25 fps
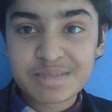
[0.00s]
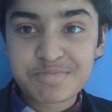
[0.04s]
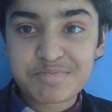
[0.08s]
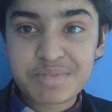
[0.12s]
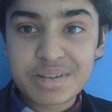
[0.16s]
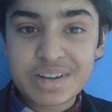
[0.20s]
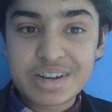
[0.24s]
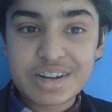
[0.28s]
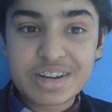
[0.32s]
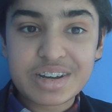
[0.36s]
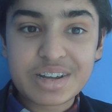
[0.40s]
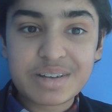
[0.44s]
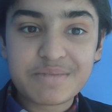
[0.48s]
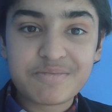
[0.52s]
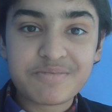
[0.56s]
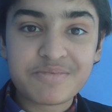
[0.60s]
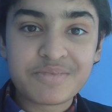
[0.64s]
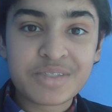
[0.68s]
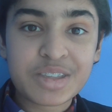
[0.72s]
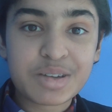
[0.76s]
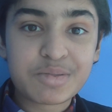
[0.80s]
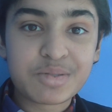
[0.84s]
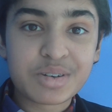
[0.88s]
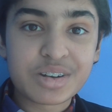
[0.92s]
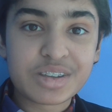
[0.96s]
been
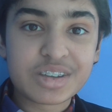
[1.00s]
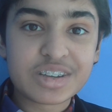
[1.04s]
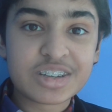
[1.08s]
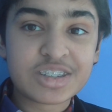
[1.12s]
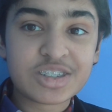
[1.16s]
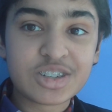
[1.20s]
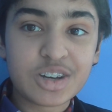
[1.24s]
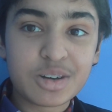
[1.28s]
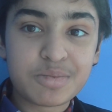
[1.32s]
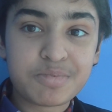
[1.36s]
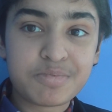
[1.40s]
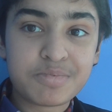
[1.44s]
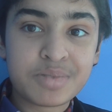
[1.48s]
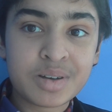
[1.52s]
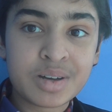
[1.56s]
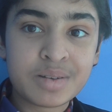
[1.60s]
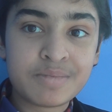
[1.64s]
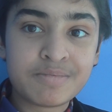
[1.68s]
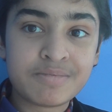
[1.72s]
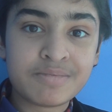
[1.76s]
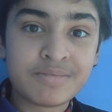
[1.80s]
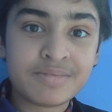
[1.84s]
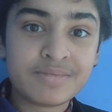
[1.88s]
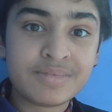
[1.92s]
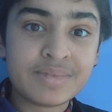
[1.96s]
one of the top
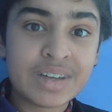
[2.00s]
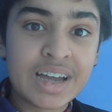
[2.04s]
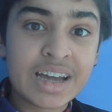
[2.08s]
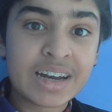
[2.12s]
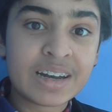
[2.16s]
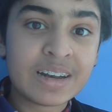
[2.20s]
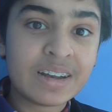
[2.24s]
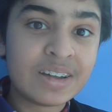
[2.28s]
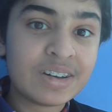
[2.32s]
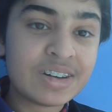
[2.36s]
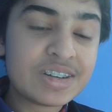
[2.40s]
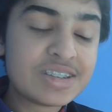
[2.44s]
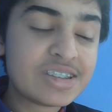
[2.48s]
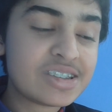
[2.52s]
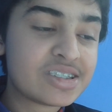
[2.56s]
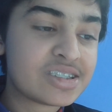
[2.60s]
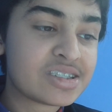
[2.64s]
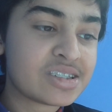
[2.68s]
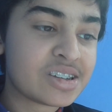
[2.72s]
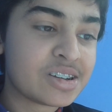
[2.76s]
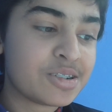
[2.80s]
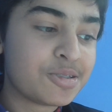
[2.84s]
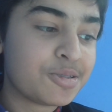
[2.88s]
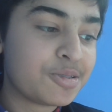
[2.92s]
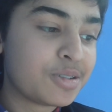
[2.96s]
headlines,
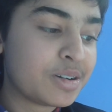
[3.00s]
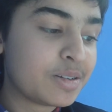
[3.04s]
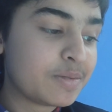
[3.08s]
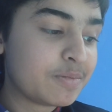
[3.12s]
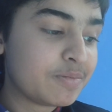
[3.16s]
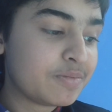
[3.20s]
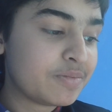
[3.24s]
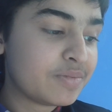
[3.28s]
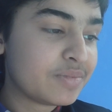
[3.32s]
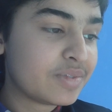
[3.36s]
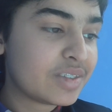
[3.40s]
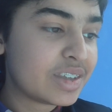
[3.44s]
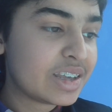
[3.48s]
so I